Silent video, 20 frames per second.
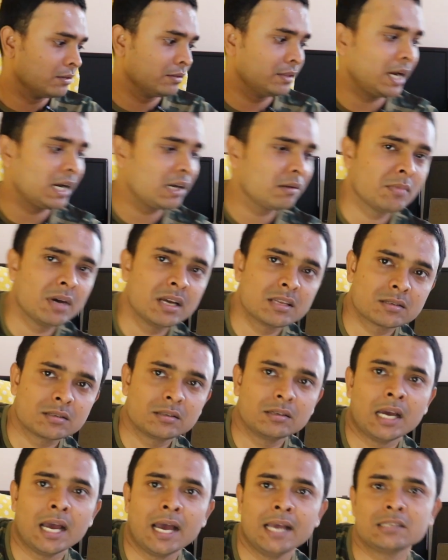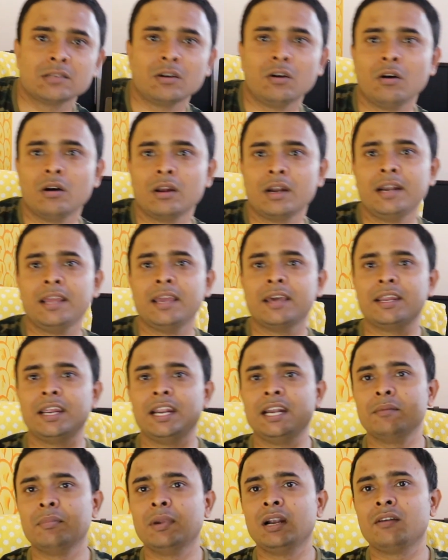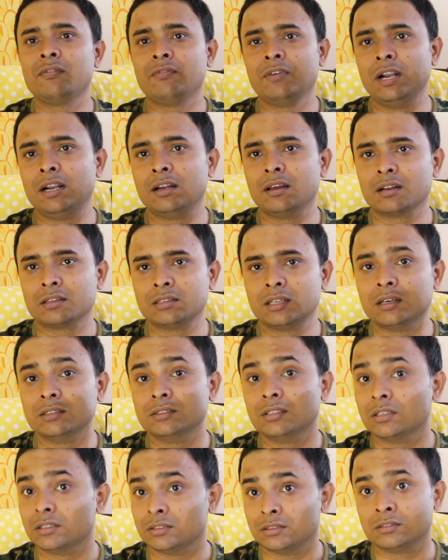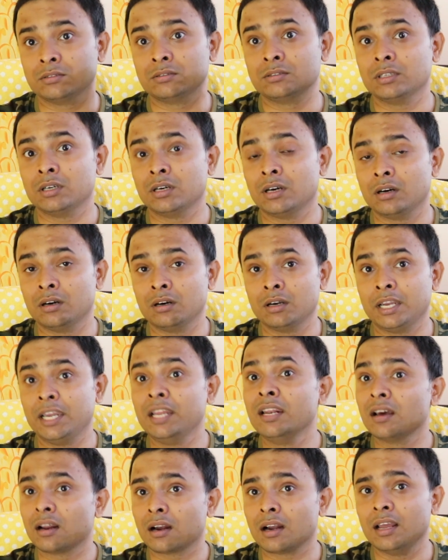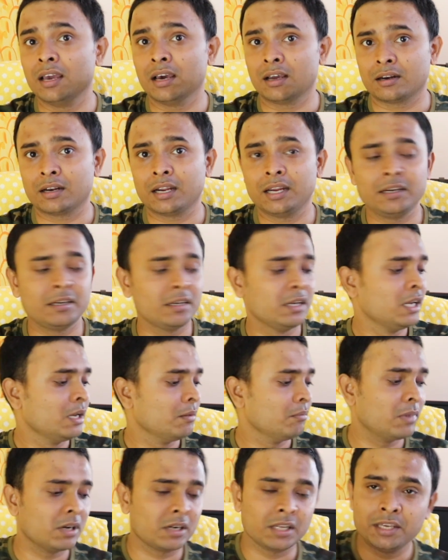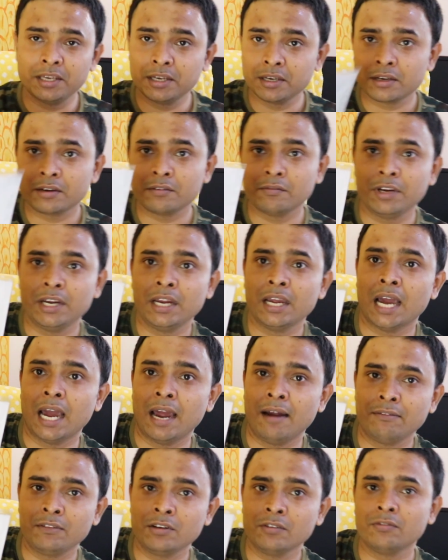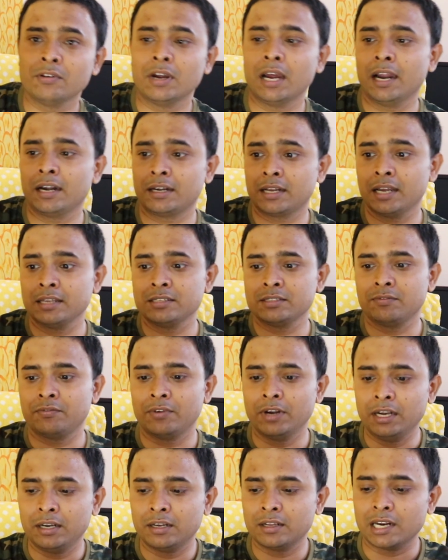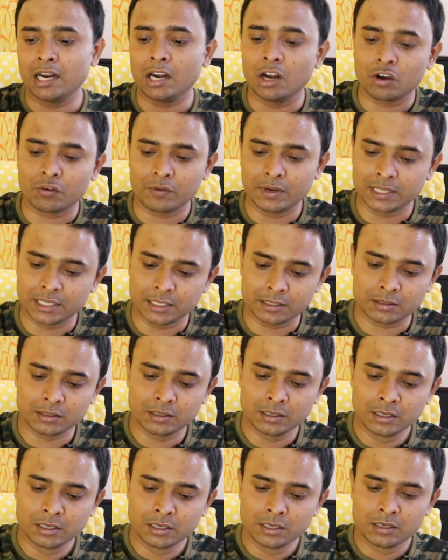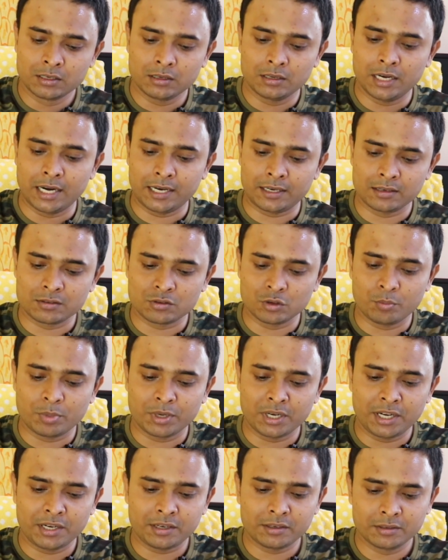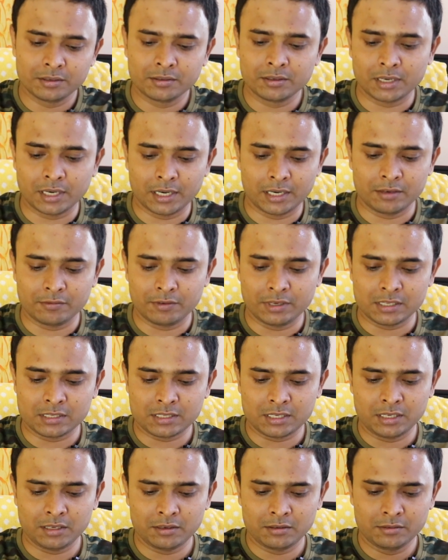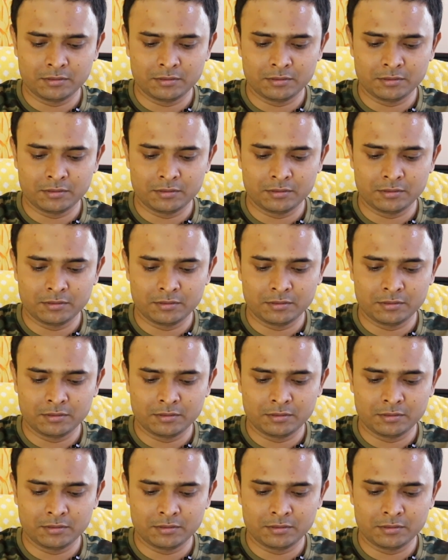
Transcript: That mask has already an inbuilt filter, the inner layer, right? But here we have to attach a filter along with it. Let us open it and we'll see.